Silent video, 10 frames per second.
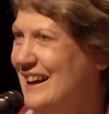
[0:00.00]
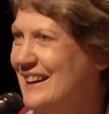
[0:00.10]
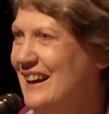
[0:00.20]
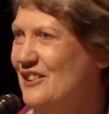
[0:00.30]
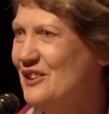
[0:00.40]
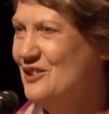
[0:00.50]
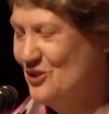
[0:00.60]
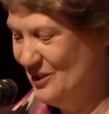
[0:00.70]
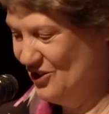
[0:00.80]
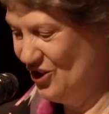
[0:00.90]
and other
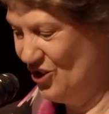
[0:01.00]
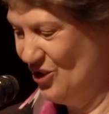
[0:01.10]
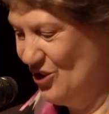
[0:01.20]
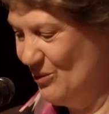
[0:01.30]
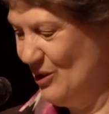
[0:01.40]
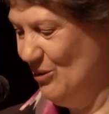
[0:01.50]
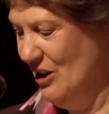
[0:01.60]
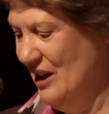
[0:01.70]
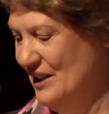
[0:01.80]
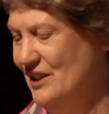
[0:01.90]
transitions
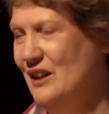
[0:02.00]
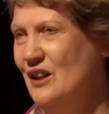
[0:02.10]
required,